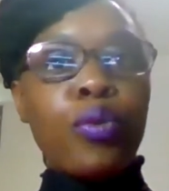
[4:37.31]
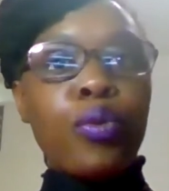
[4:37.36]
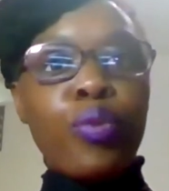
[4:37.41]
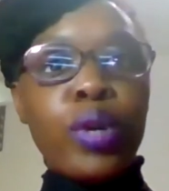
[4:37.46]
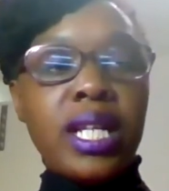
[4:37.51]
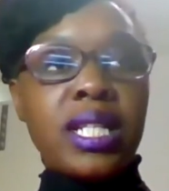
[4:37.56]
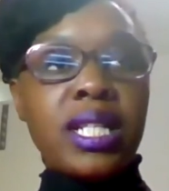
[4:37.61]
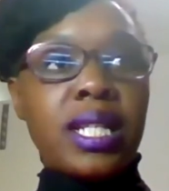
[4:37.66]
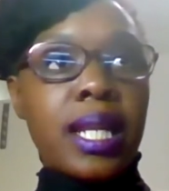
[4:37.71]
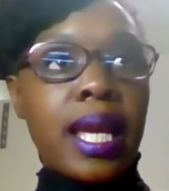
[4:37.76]
be
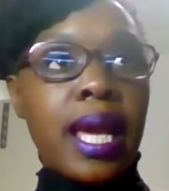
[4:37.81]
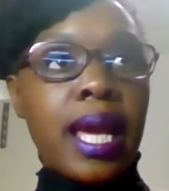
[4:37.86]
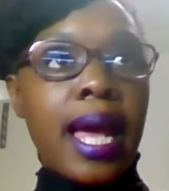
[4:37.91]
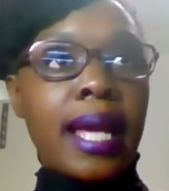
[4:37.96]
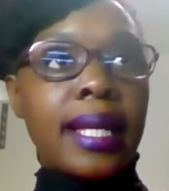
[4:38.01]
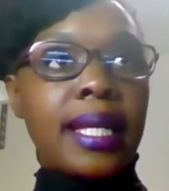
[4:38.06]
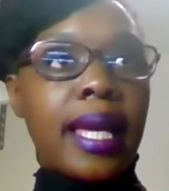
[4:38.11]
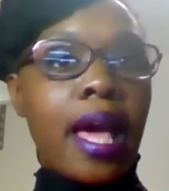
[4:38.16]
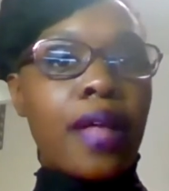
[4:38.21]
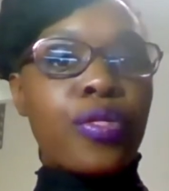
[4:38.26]
reading
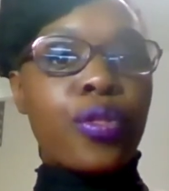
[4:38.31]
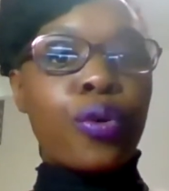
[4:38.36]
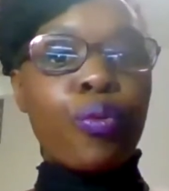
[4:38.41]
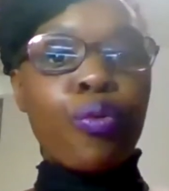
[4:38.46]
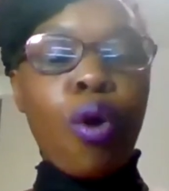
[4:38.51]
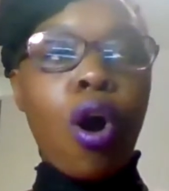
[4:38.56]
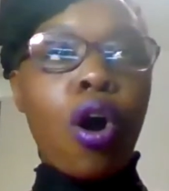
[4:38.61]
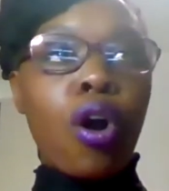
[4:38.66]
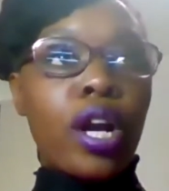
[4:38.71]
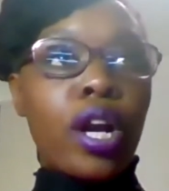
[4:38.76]
it and get
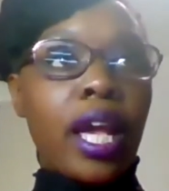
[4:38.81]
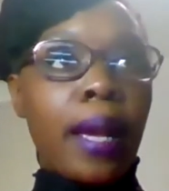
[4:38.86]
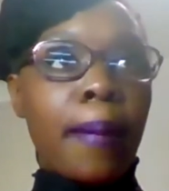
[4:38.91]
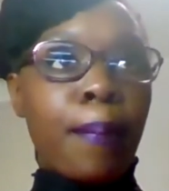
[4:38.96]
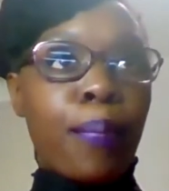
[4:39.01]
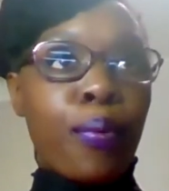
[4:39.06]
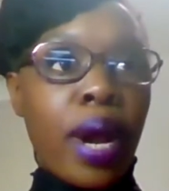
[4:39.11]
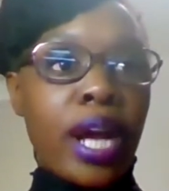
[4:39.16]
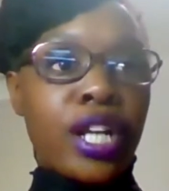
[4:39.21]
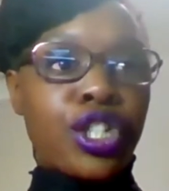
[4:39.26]
the wrong
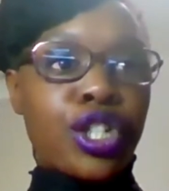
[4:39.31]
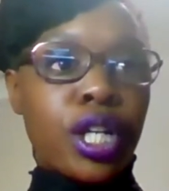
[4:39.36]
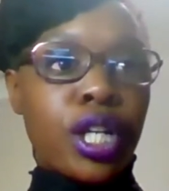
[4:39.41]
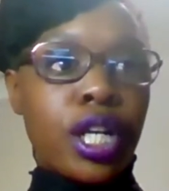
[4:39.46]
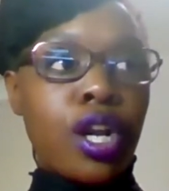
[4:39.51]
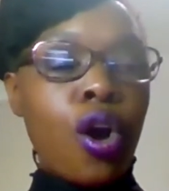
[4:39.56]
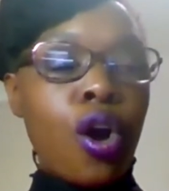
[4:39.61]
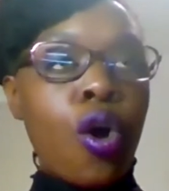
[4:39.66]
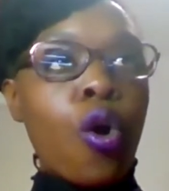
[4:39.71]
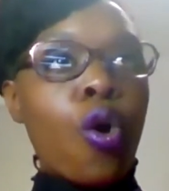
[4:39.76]

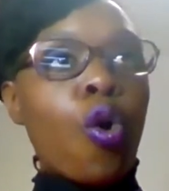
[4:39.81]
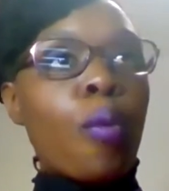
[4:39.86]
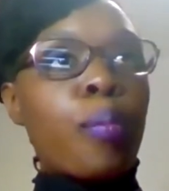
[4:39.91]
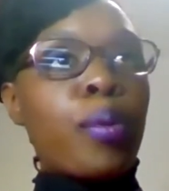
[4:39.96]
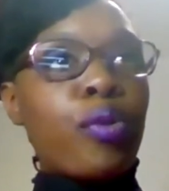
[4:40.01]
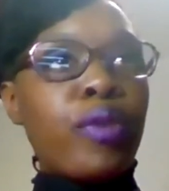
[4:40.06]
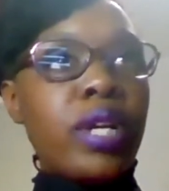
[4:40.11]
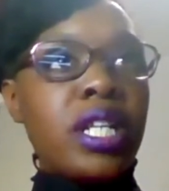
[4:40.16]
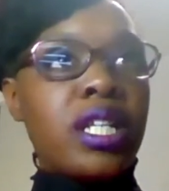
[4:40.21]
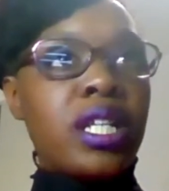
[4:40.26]
impression
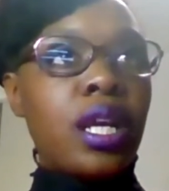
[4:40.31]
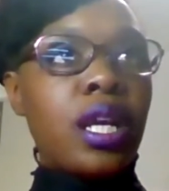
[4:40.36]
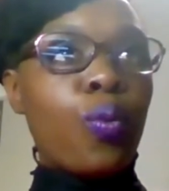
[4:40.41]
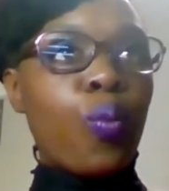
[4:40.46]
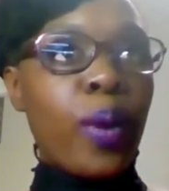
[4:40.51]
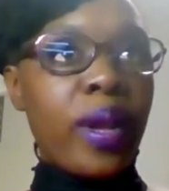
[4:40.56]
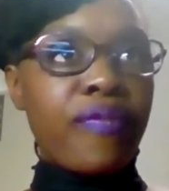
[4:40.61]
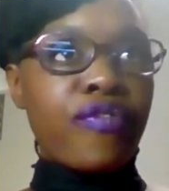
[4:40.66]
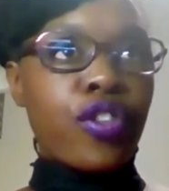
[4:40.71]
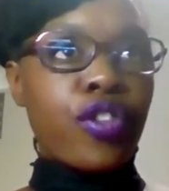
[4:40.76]
or be reading
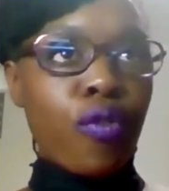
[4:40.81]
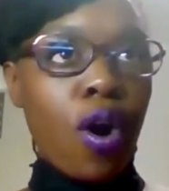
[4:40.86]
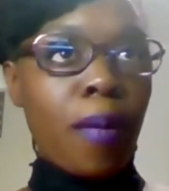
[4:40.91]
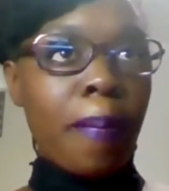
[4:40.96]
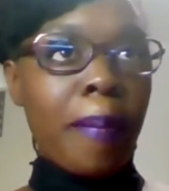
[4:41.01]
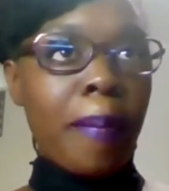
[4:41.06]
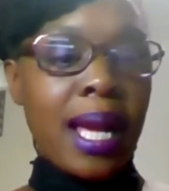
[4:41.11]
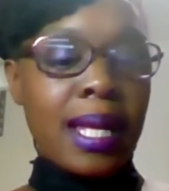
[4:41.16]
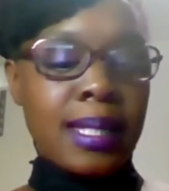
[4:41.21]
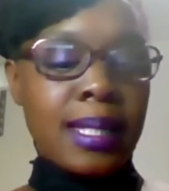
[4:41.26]
it with the
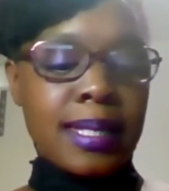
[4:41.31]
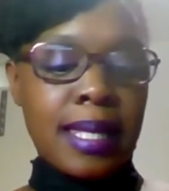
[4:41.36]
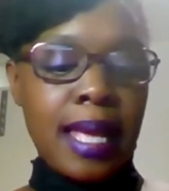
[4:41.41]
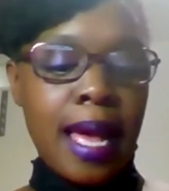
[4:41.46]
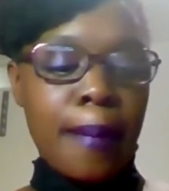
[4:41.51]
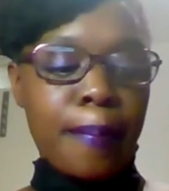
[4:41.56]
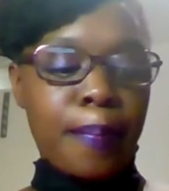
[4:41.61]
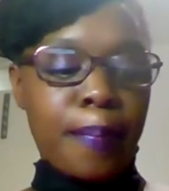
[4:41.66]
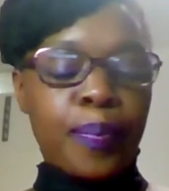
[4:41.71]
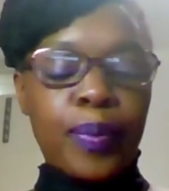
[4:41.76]
wrong
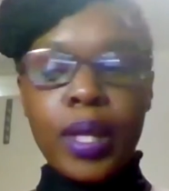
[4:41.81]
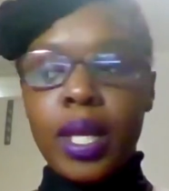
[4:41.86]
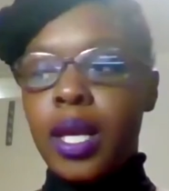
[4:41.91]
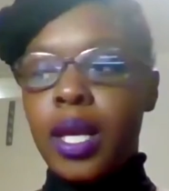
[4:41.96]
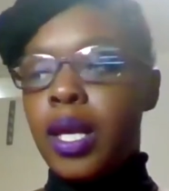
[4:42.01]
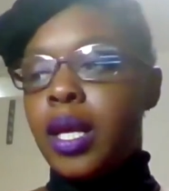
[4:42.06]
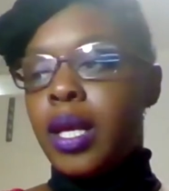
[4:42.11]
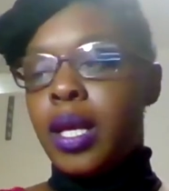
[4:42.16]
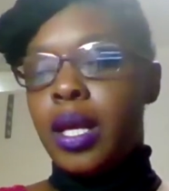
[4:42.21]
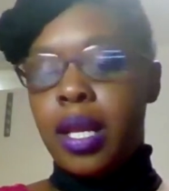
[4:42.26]
mindset.
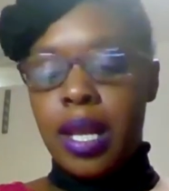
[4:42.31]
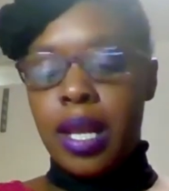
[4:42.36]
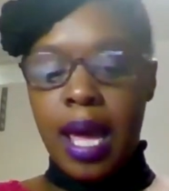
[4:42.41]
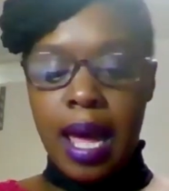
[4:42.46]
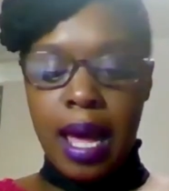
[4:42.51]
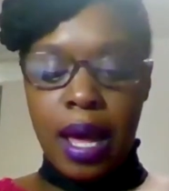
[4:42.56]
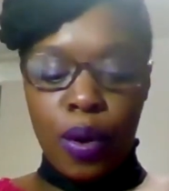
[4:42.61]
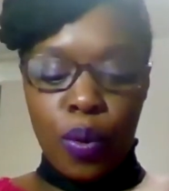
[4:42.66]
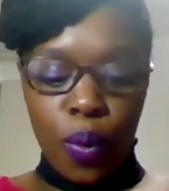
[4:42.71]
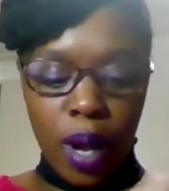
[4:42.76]

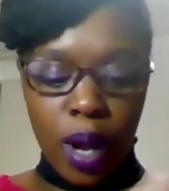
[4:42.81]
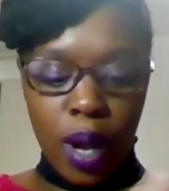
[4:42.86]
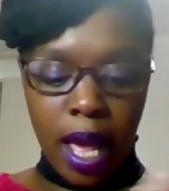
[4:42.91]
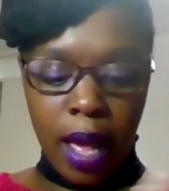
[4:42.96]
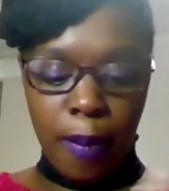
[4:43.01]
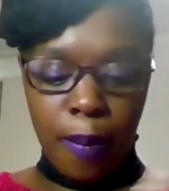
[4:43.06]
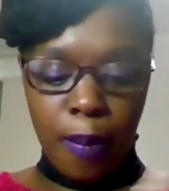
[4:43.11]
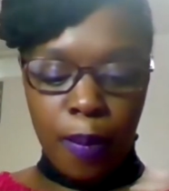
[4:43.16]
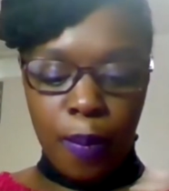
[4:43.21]
Now,